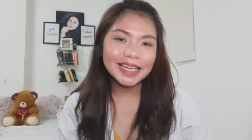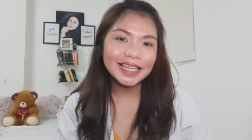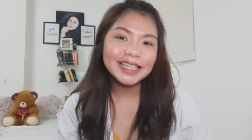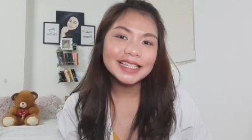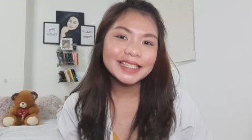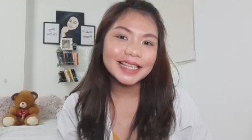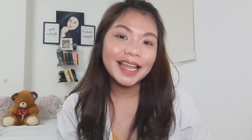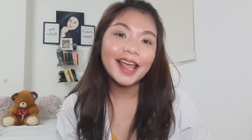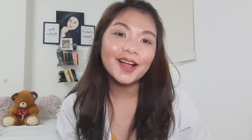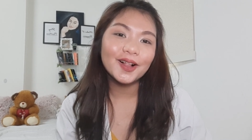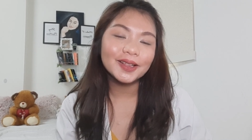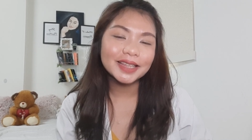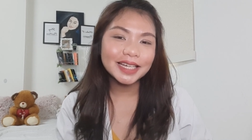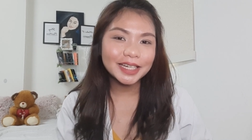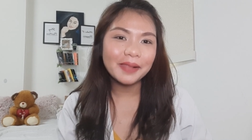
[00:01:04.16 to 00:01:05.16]
in Select
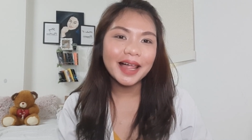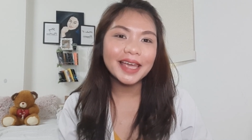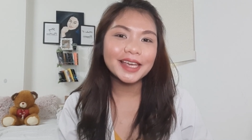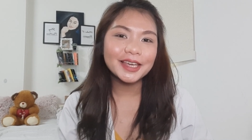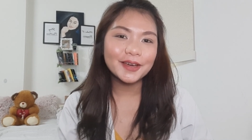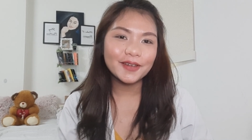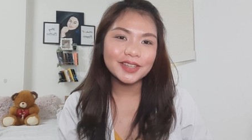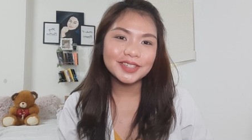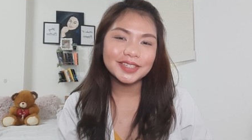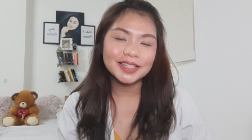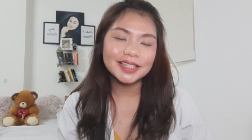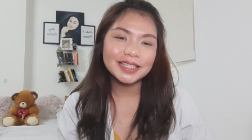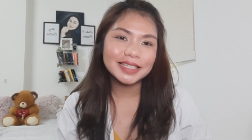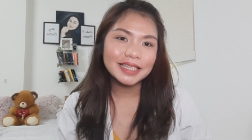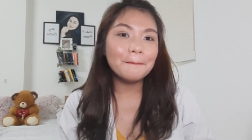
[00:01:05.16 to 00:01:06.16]
All That Apply
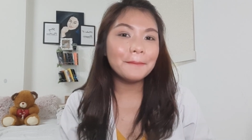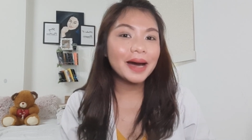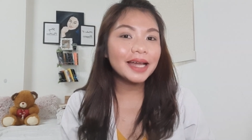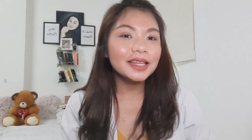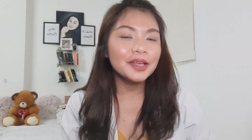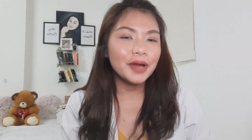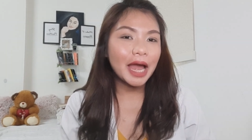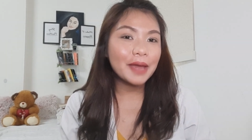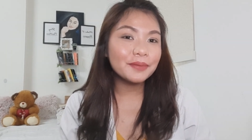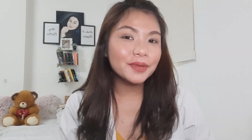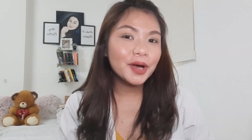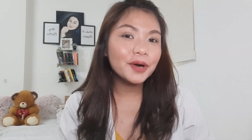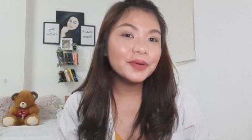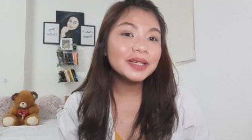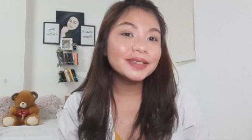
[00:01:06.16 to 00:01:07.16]
questions. But
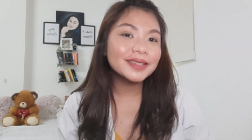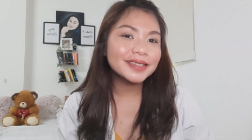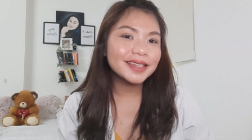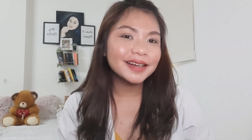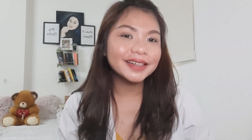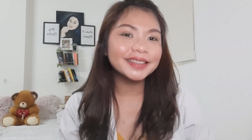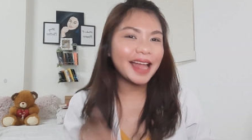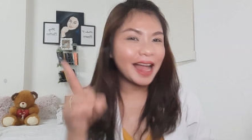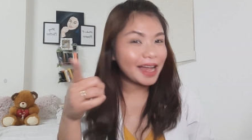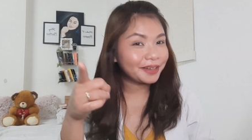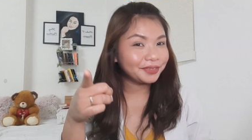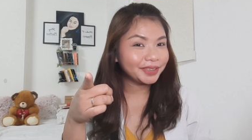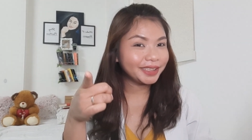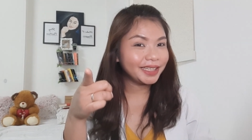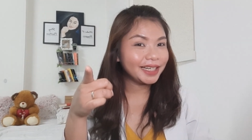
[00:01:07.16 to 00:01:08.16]
I'm going to start after the